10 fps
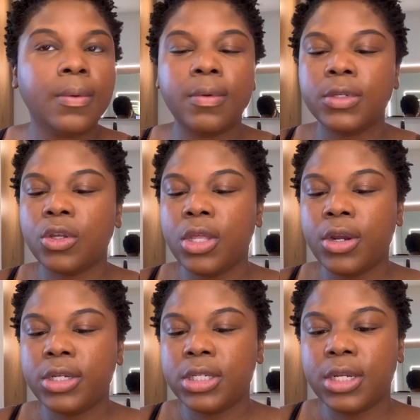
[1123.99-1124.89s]
So
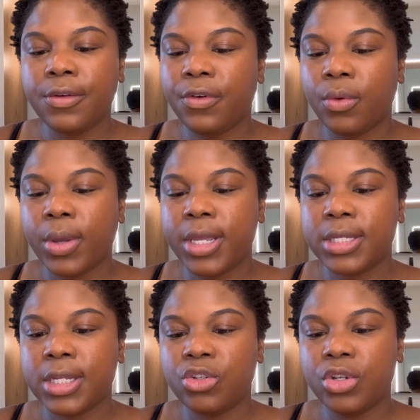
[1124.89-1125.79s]
there's different ways
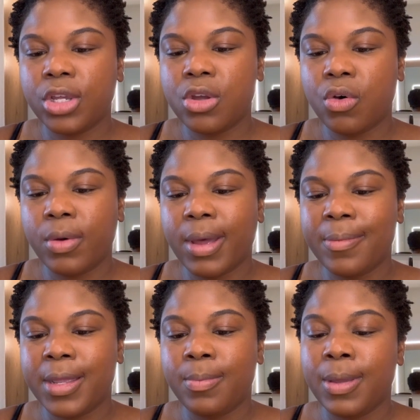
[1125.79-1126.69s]
that you can go about
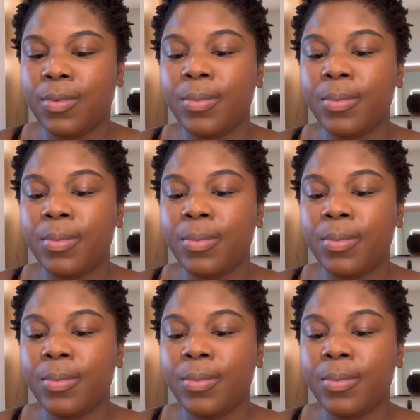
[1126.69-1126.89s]
meeting people,